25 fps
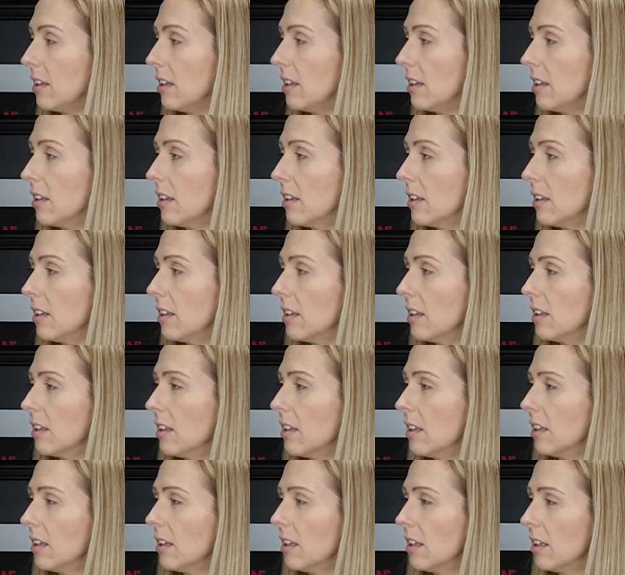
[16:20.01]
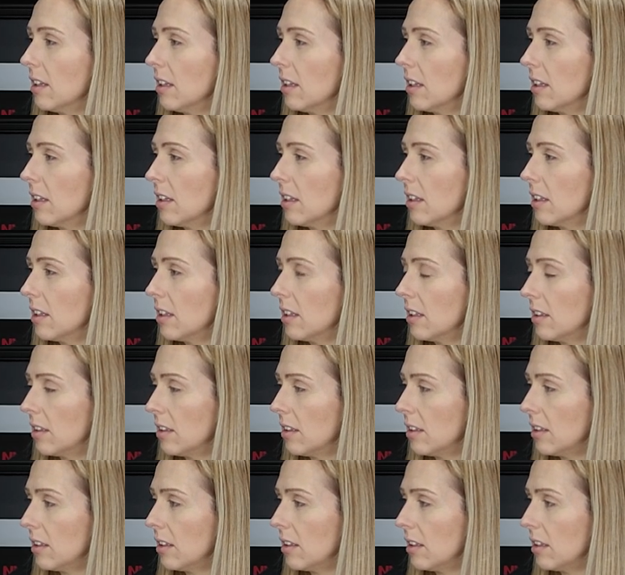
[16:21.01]

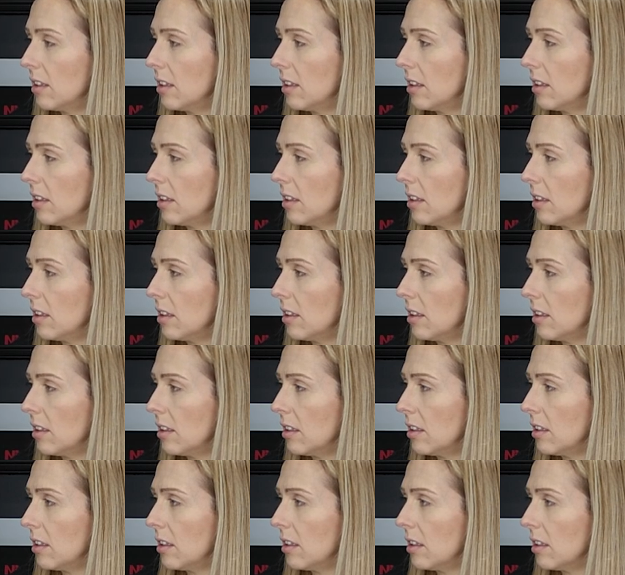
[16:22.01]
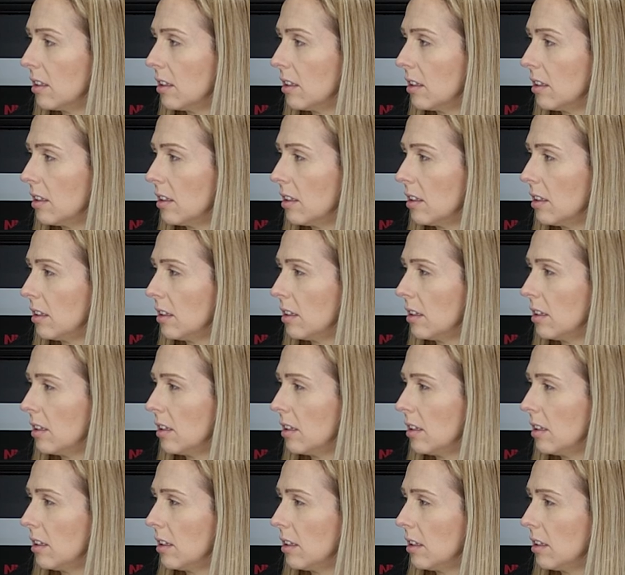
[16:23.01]

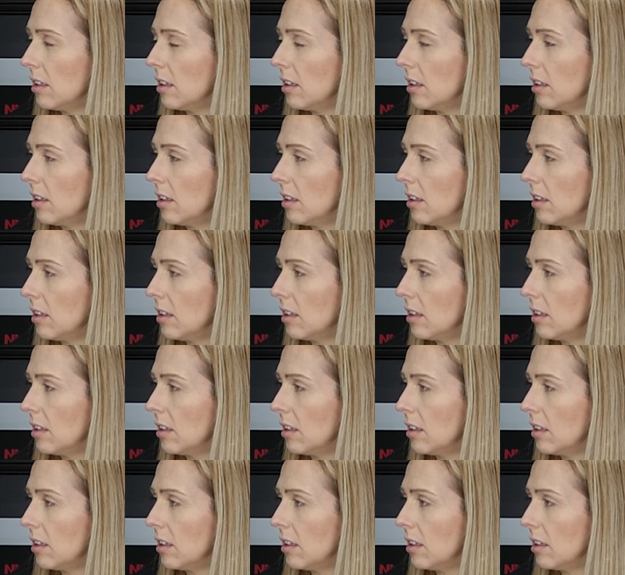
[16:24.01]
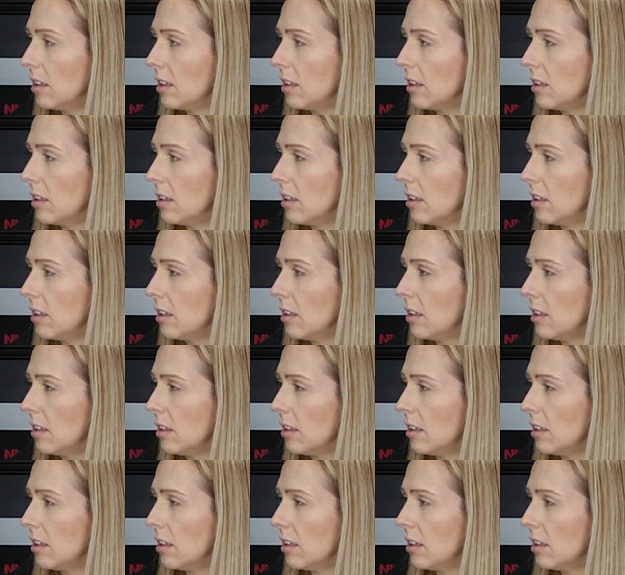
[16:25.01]
No words are spoken by the person on screen.